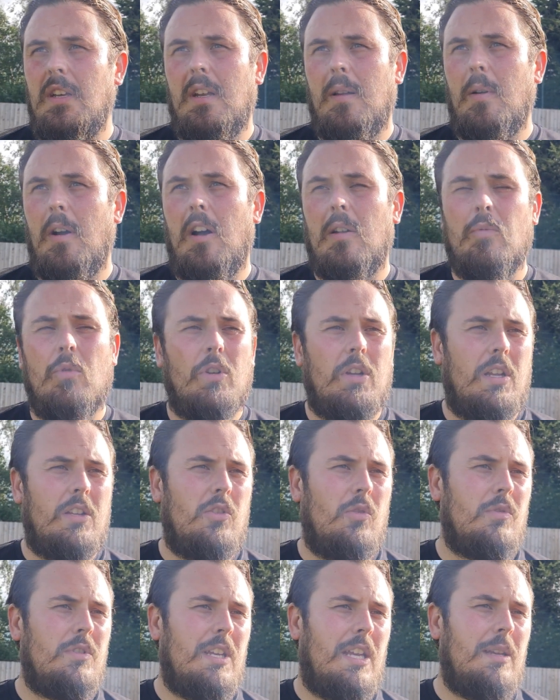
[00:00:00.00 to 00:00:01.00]
uh, hard-working
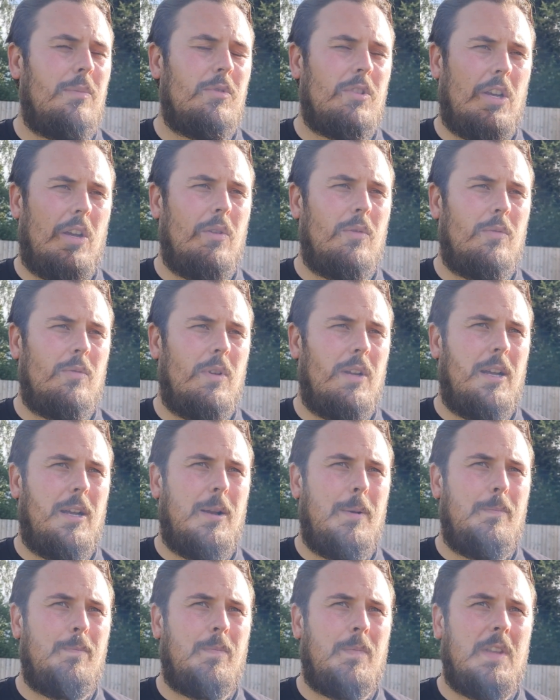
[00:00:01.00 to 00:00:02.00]
young team. So,
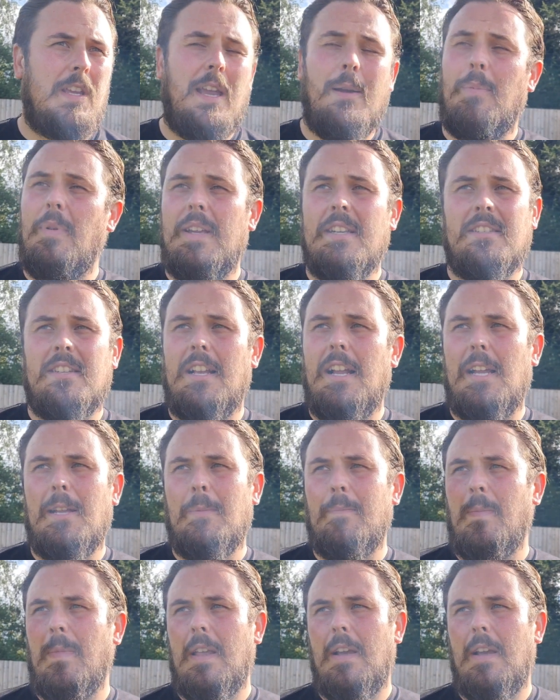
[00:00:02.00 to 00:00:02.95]
um, yeah, pleased today.